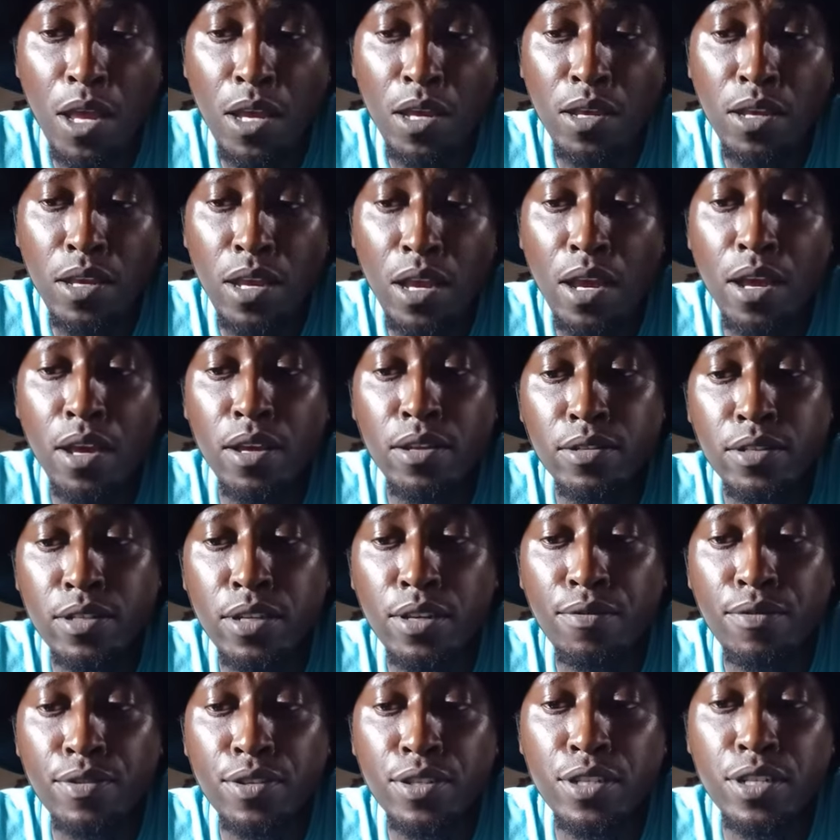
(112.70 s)
yeah,
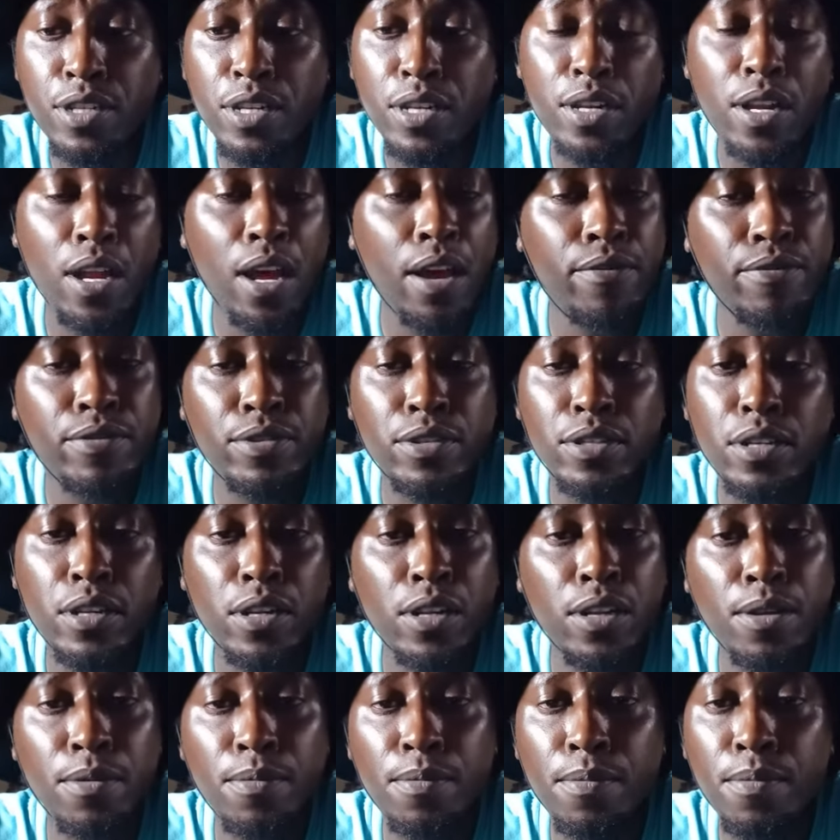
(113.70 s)
Z for Zen, not for
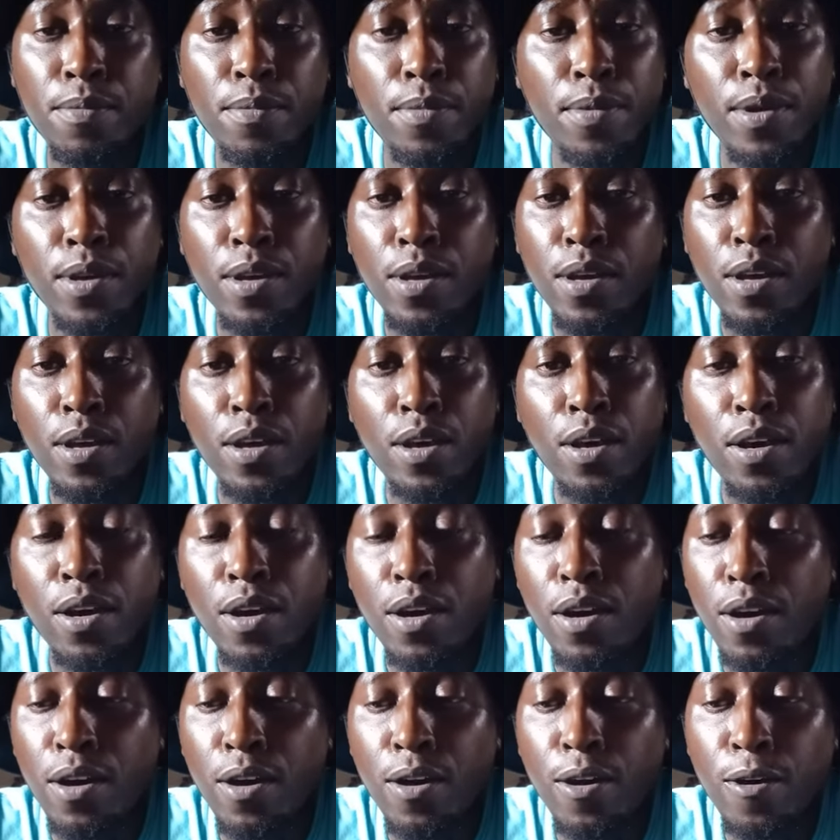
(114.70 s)
sleep
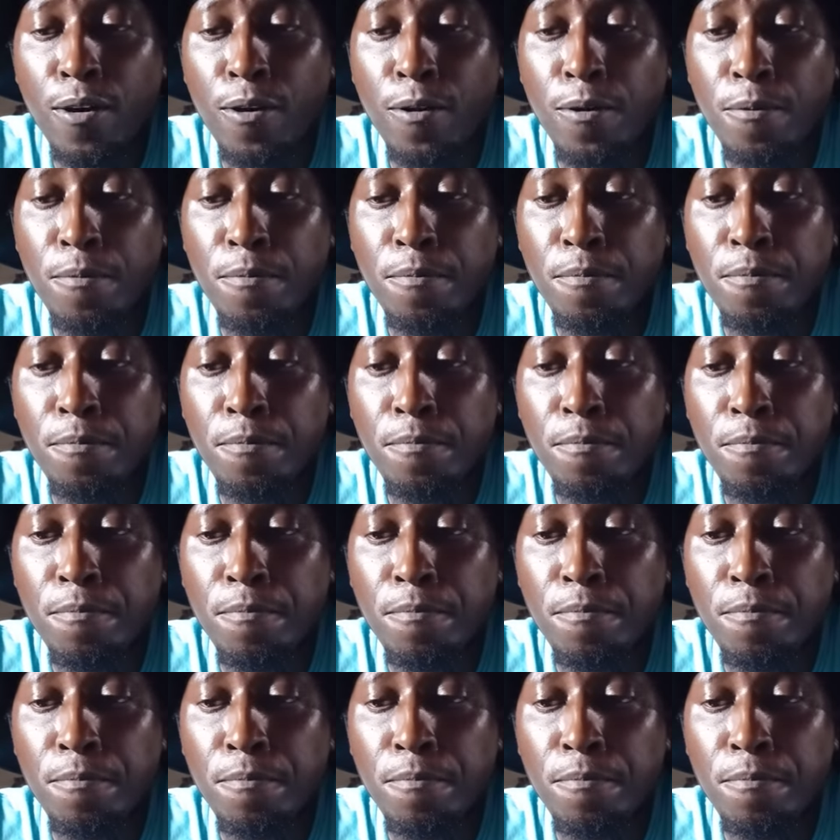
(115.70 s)
um,